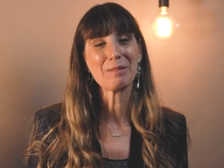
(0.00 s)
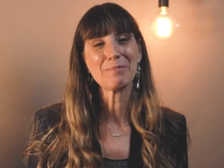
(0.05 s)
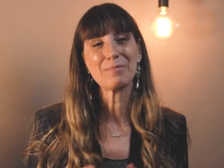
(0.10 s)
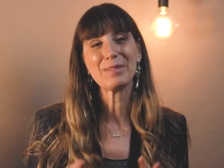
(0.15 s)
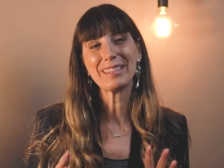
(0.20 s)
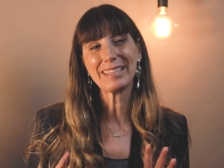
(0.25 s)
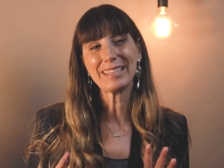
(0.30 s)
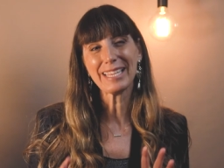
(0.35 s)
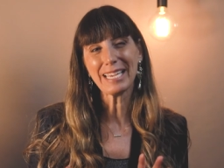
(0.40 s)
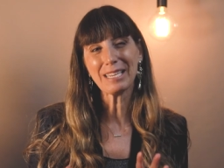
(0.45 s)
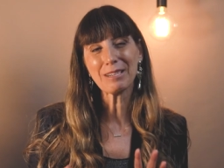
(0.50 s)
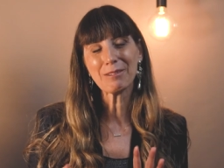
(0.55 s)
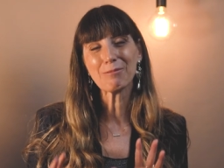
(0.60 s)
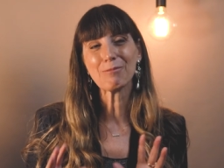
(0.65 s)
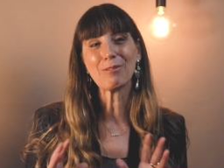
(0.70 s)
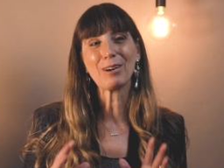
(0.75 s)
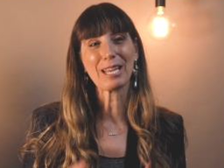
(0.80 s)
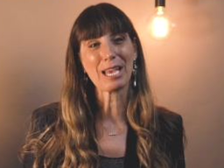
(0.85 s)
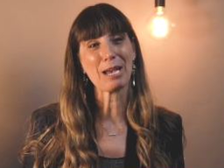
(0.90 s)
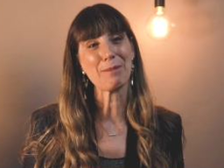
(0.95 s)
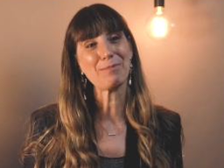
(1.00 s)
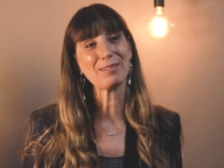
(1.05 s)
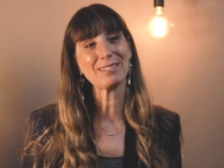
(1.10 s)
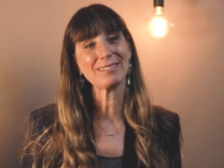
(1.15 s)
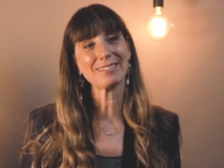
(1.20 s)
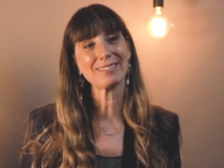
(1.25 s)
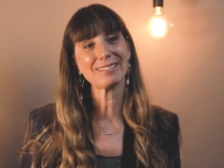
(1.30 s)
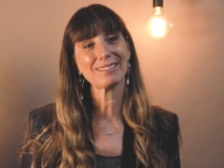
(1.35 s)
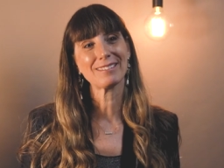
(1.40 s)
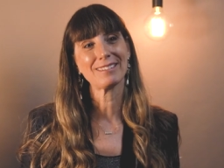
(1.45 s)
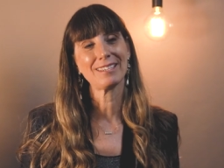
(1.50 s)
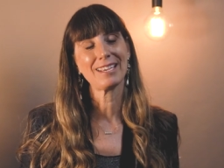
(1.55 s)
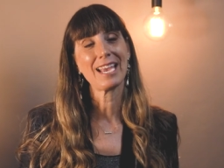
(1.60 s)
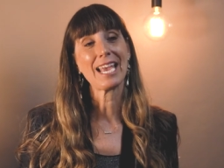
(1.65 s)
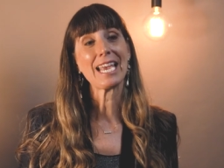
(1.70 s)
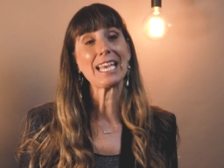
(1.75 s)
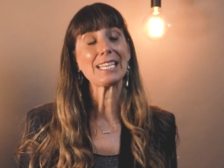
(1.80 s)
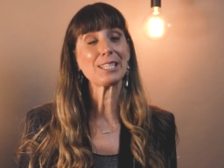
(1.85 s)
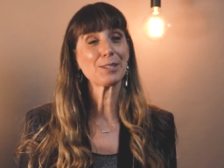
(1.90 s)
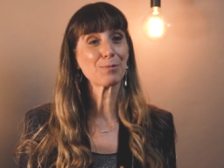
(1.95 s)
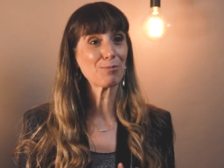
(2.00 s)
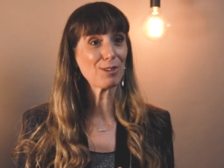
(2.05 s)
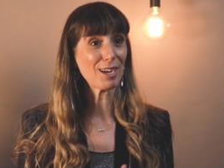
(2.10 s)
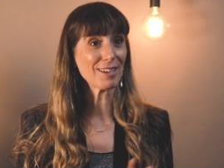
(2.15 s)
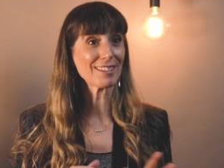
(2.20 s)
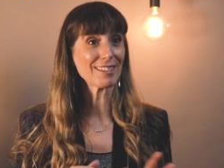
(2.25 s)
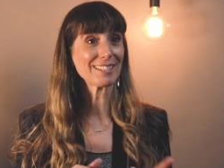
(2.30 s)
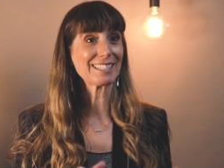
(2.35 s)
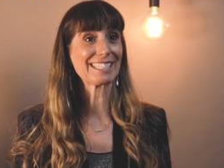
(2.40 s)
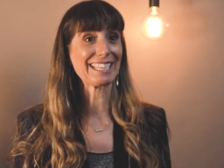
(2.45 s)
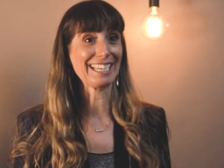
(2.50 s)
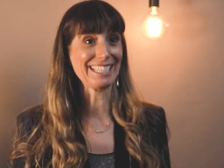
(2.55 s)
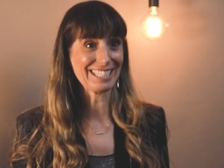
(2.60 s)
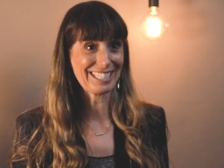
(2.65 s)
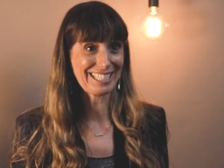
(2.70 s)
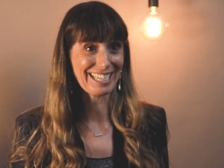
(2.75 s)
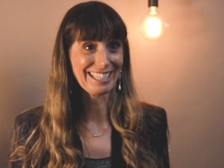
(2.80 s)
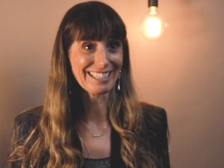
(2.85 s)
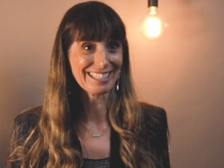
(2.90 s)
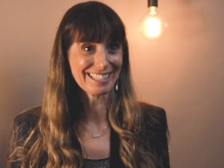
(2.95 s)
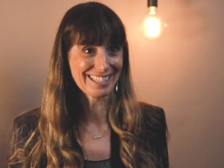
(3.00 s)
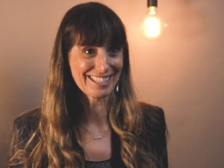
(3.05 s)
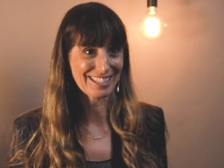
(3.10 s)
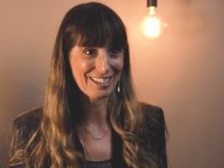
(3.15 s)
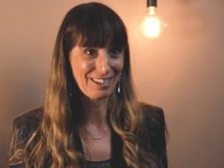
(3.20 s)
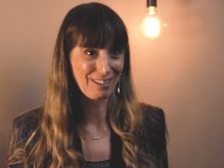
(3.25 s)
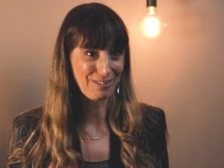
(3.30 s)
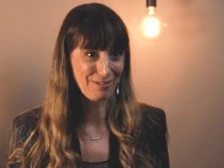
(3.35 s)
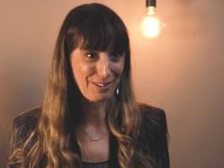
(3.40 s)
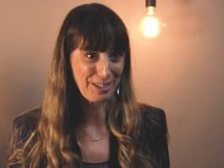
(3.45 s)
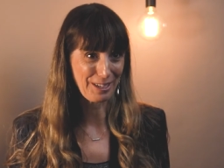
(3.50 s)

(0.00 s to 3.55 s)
But then what happens? His brothers get jealous of